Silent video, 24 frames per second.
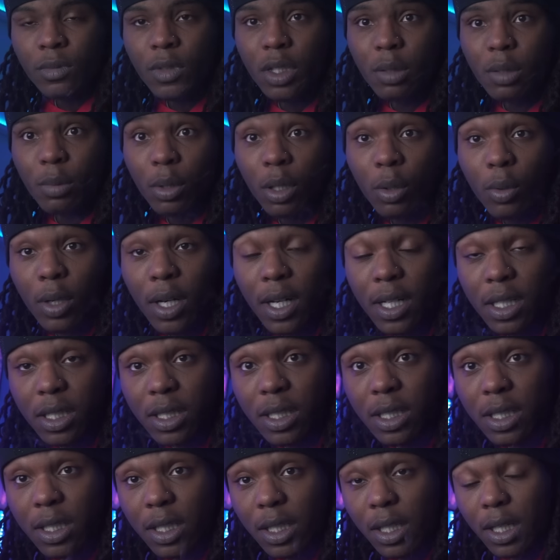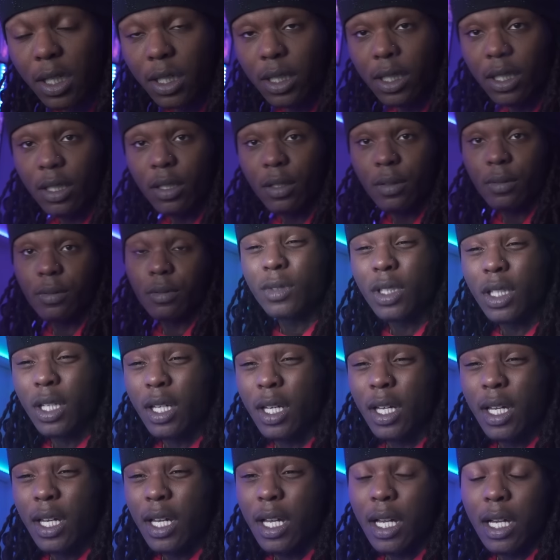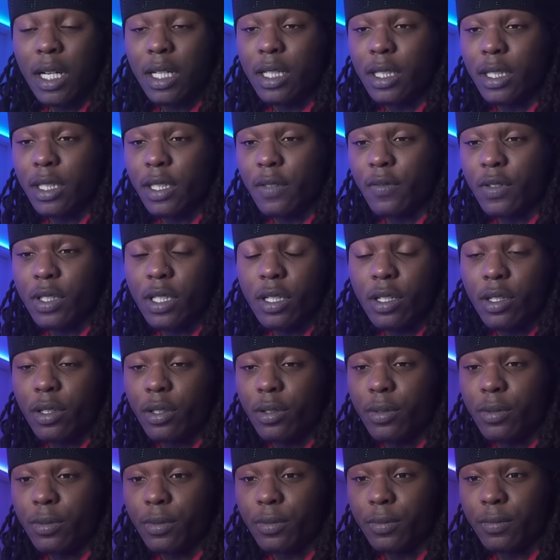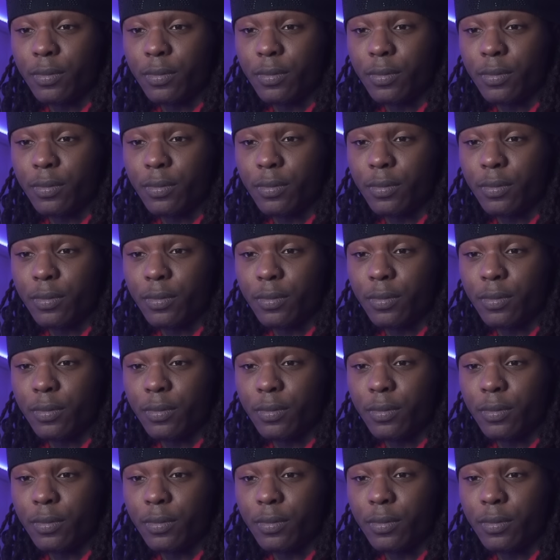bro, why is this shit like that? I couldn't even tell you.